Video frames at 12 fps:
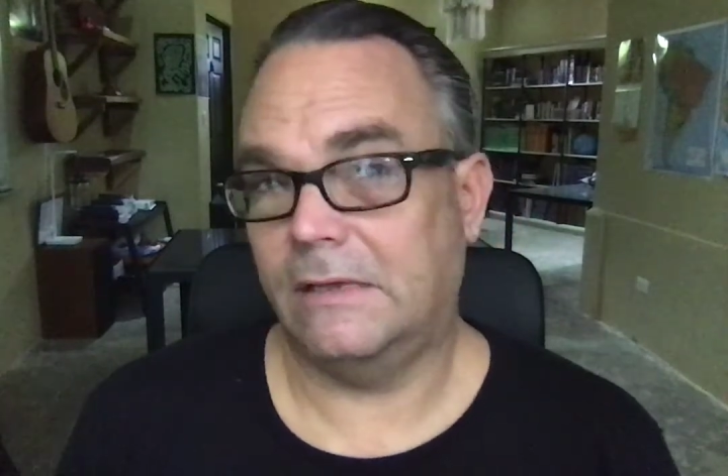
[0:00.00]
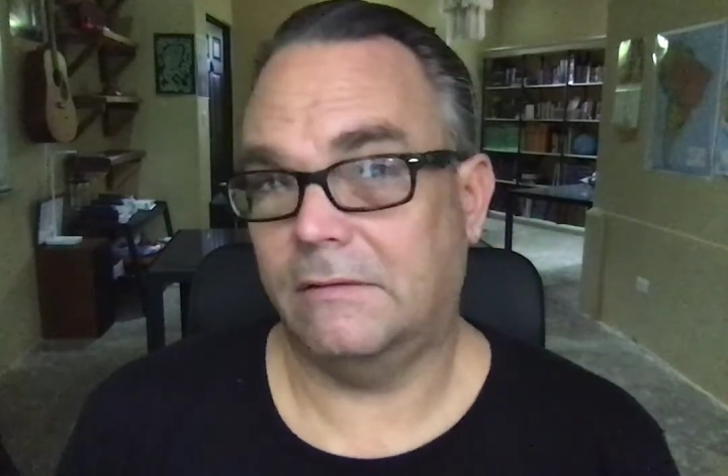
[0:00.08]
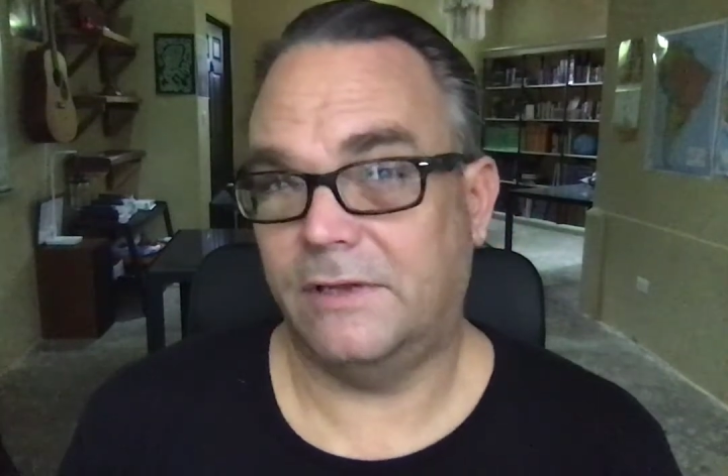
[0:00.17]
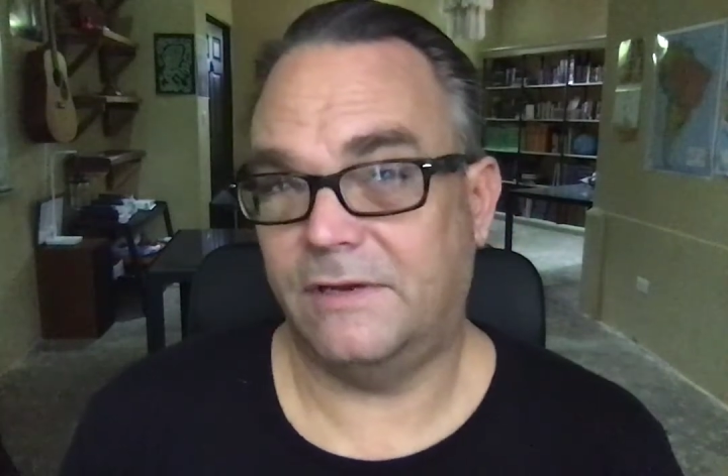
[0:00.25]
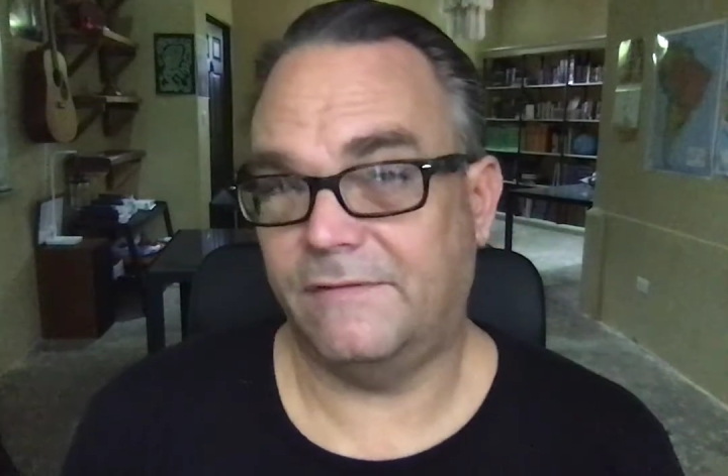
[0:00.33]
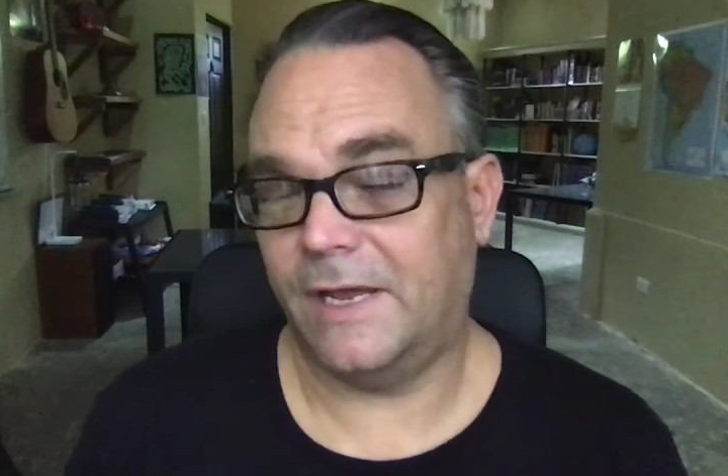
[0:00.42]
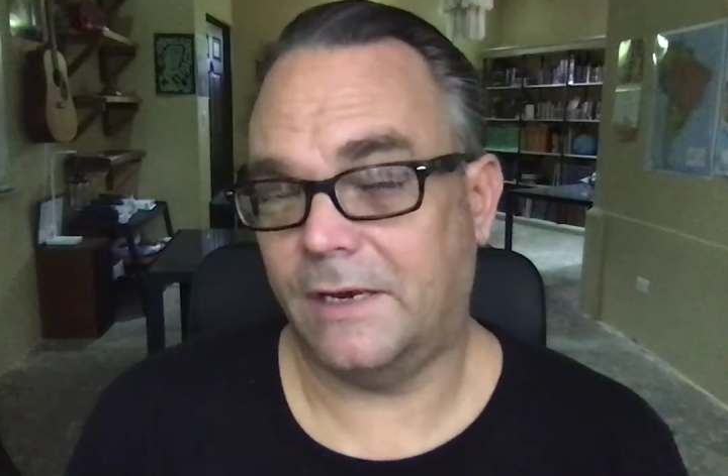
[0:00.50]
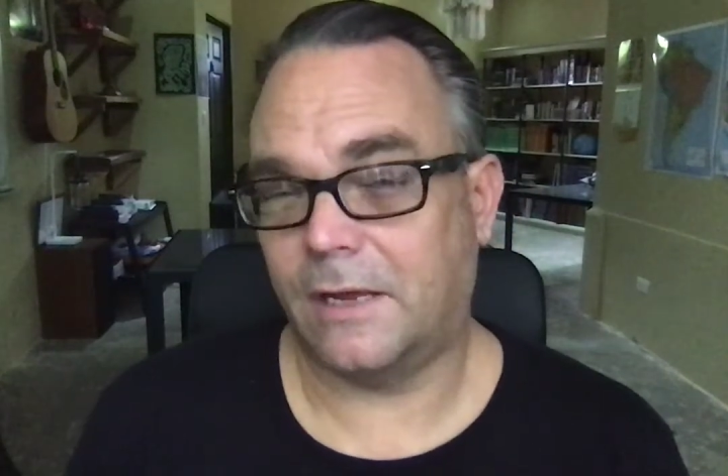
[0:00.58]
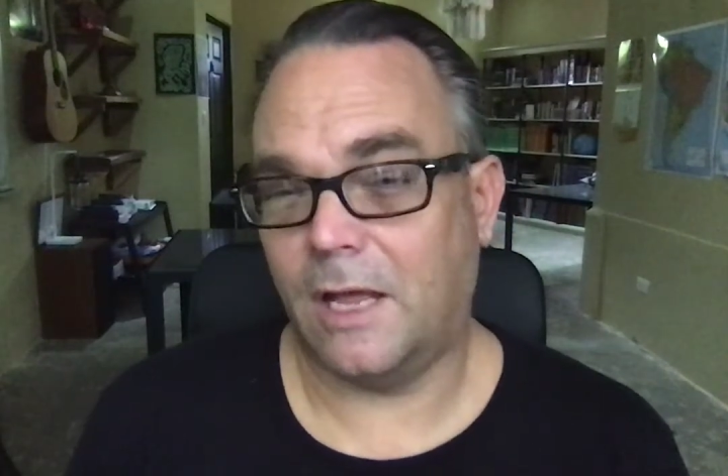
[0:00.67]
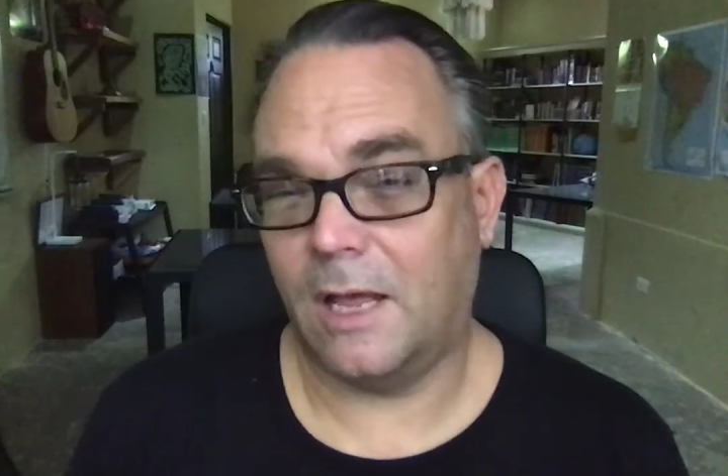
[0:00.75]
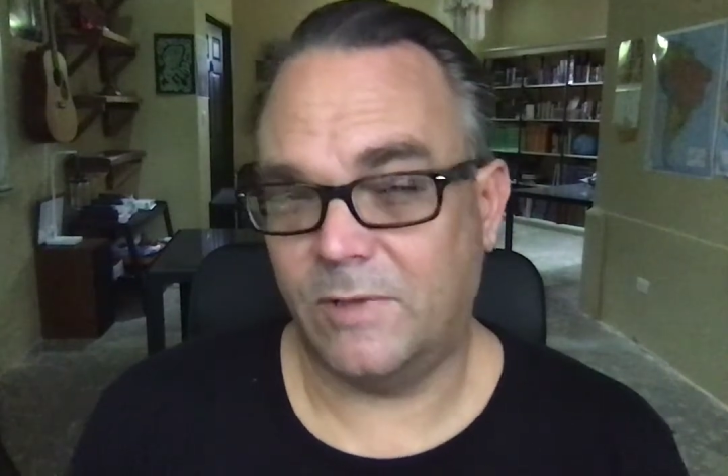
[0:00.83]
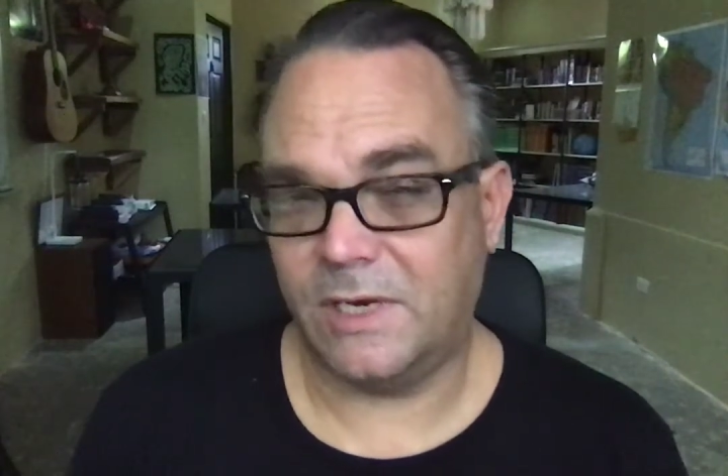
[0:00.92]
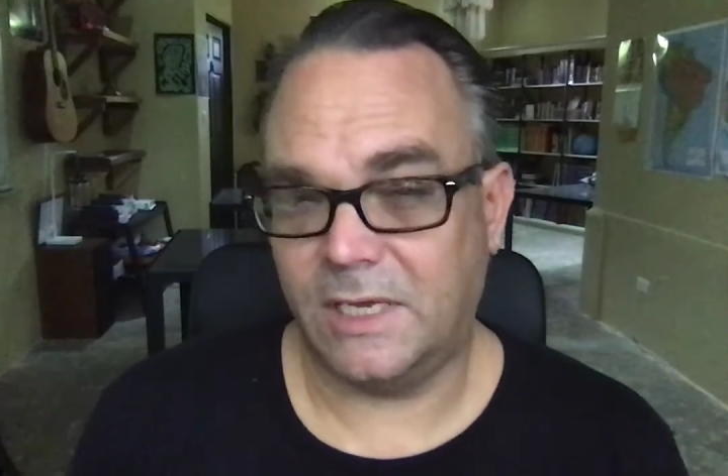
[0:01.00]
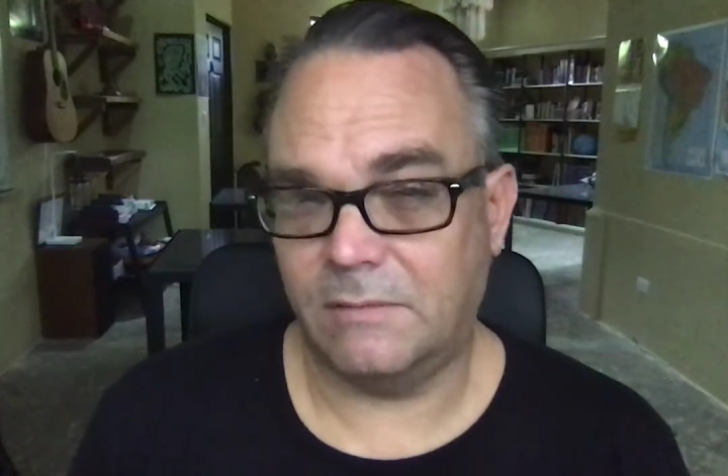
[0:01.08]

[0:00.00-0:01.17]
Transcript: The Divine Comedy